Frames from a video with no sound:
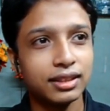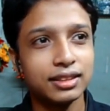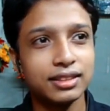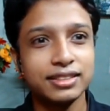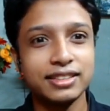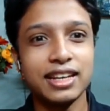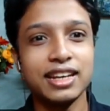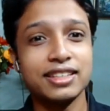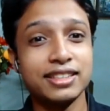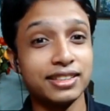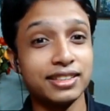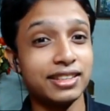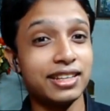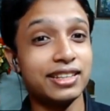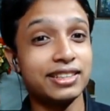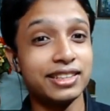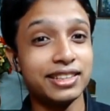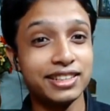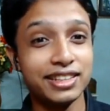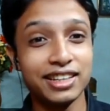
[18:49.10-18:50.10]
Size, that's
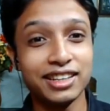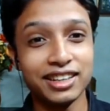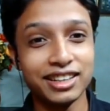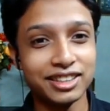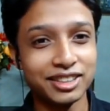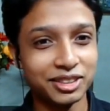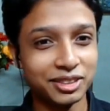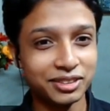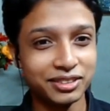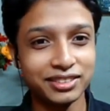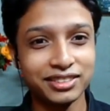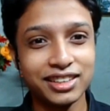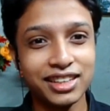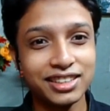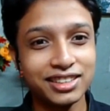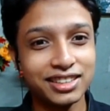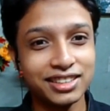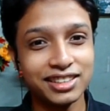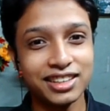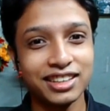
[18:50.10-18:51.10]
a secret. That's
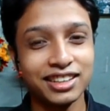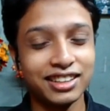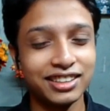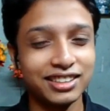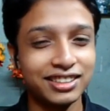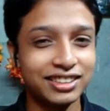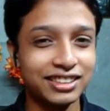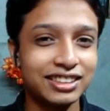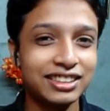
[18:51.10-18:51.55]
the secret.